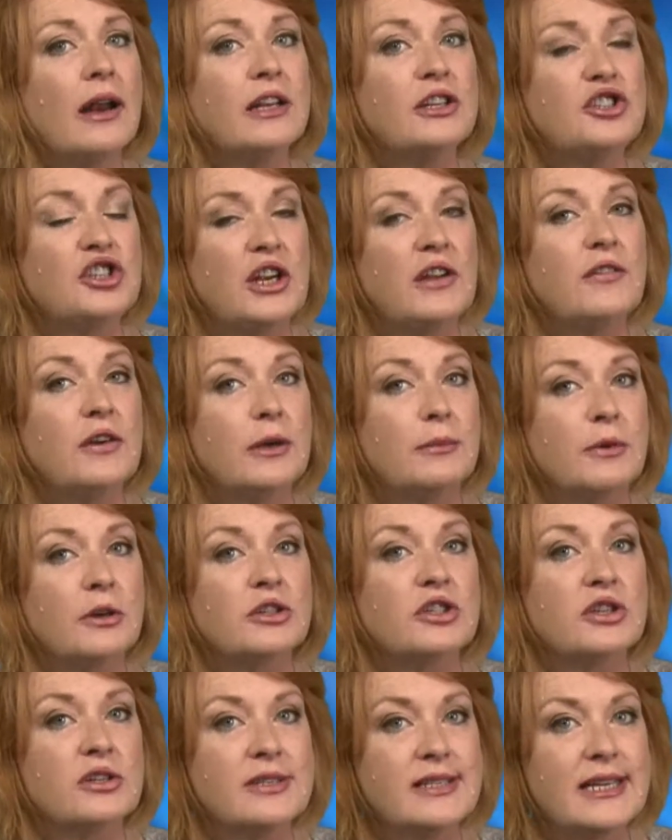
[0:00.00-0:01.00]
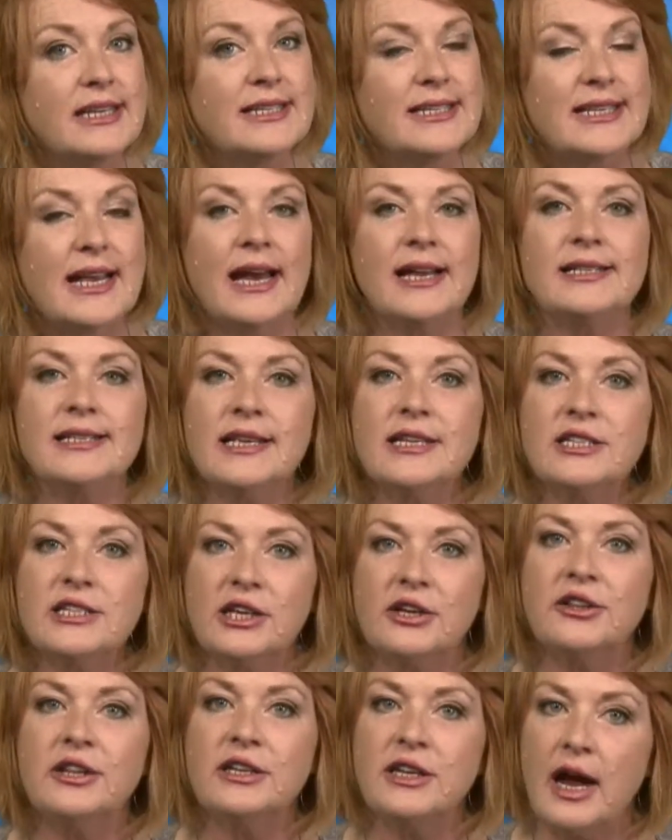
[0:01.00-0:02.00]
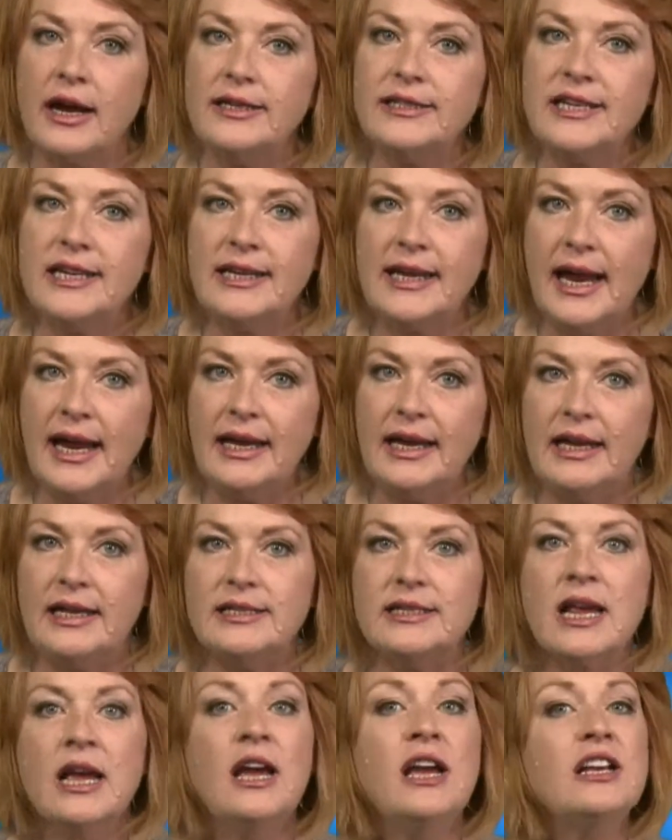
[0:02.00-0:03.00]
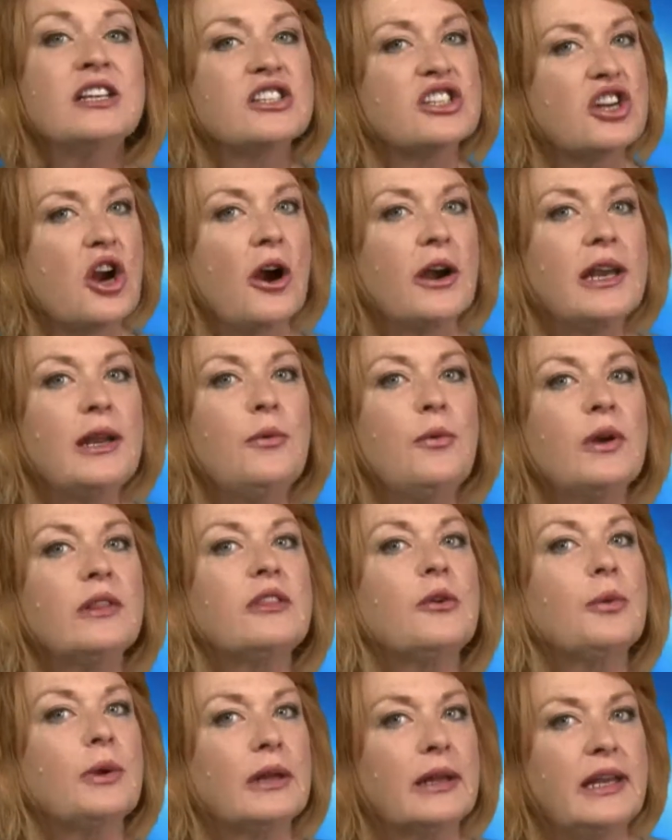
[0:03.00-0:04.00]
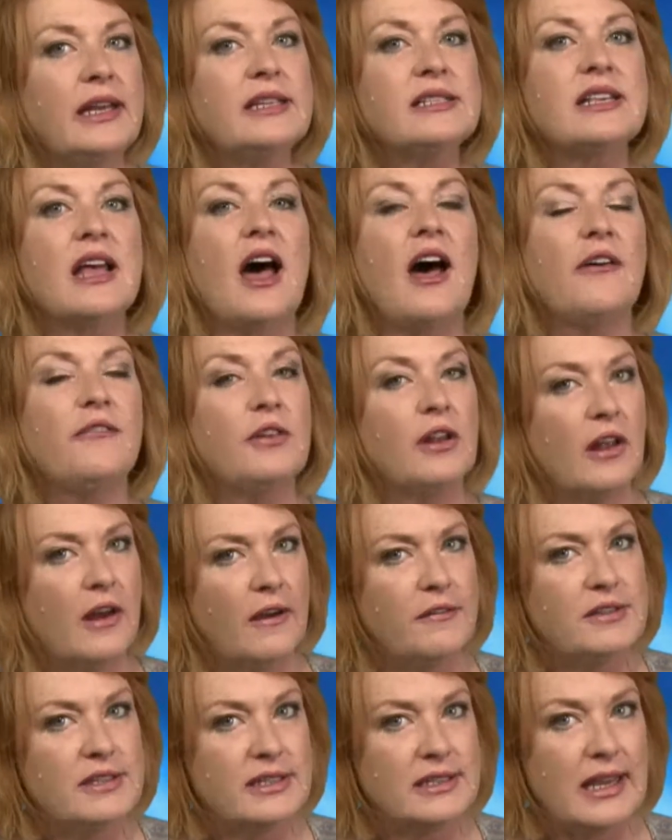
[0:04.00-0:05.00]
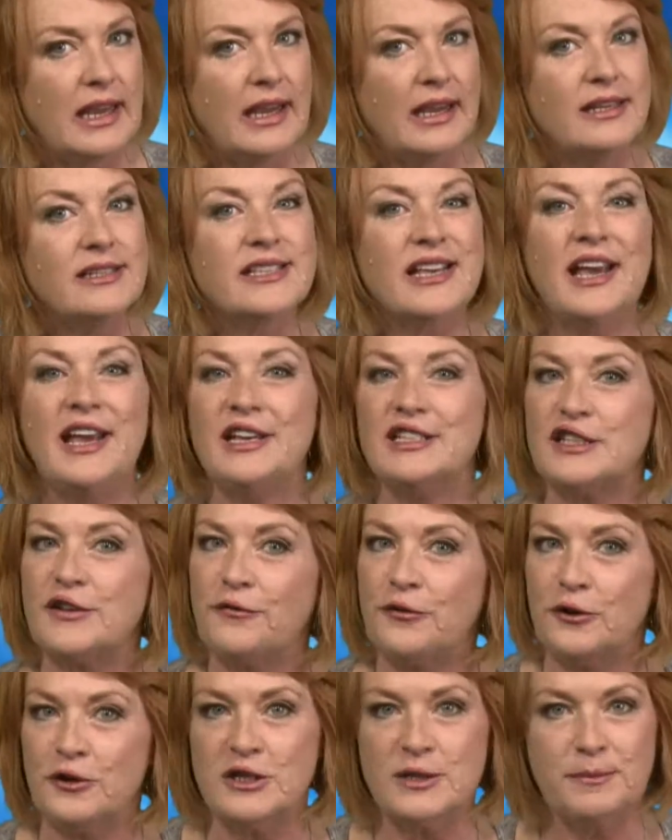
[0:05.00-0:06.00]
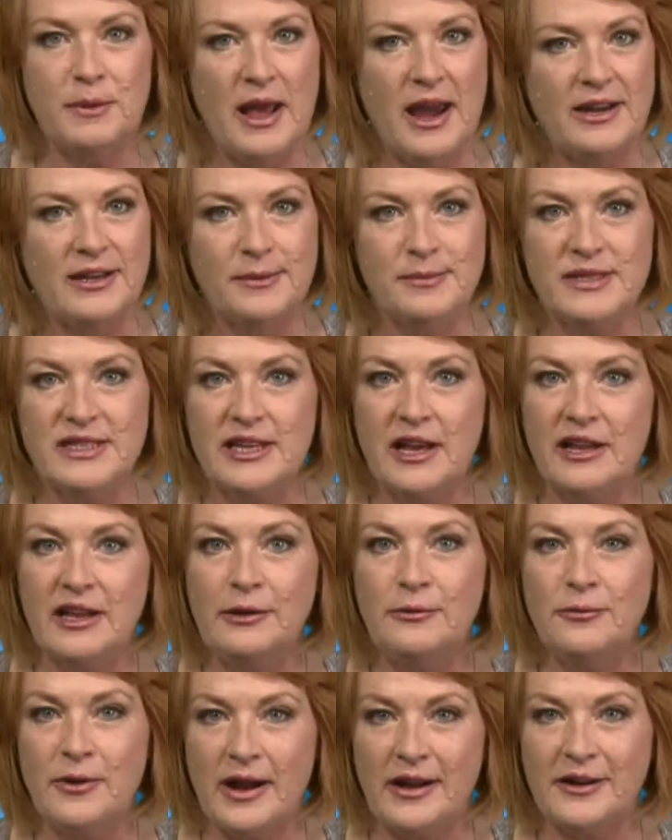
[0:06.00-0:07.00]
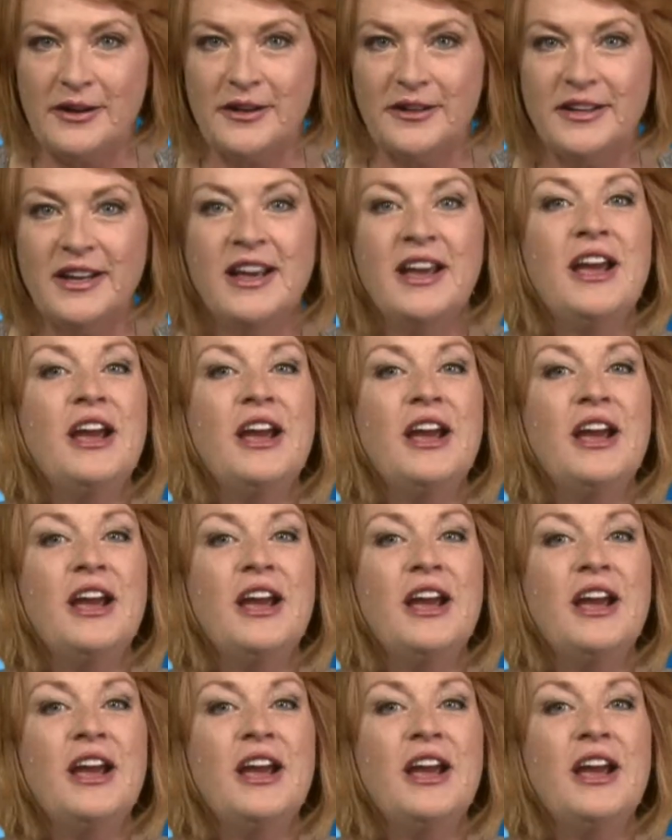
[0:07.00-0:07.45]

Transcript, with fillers: achieve commercial success until the 1980s, starting with the release of Love Stinks, its first platinum selling record.